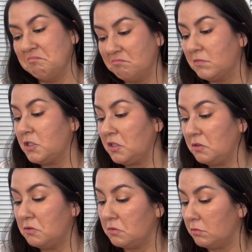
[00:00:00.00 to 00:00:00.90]

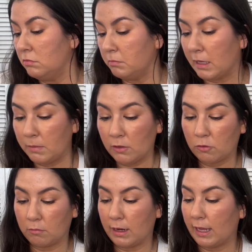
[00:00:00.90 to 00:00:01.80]
2, maybe
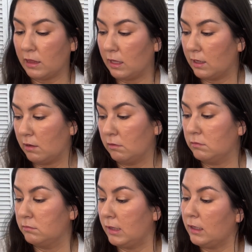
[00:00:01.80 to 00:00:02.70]
3. I think I'll
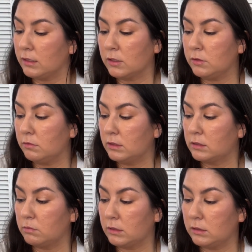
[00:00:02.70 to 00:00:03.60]
include this
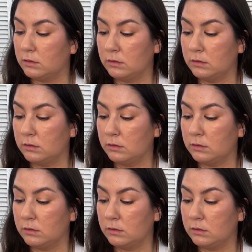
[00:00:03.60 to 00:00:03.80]
one.